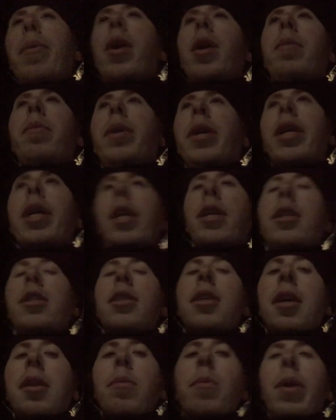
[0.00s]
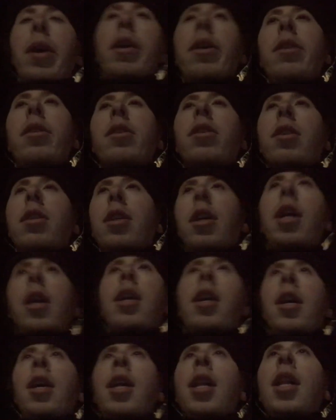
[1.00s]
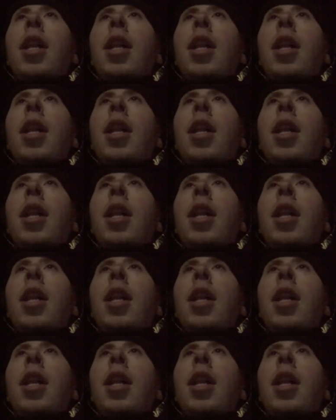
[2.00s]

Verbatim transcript: public, and Seth Meyers is like,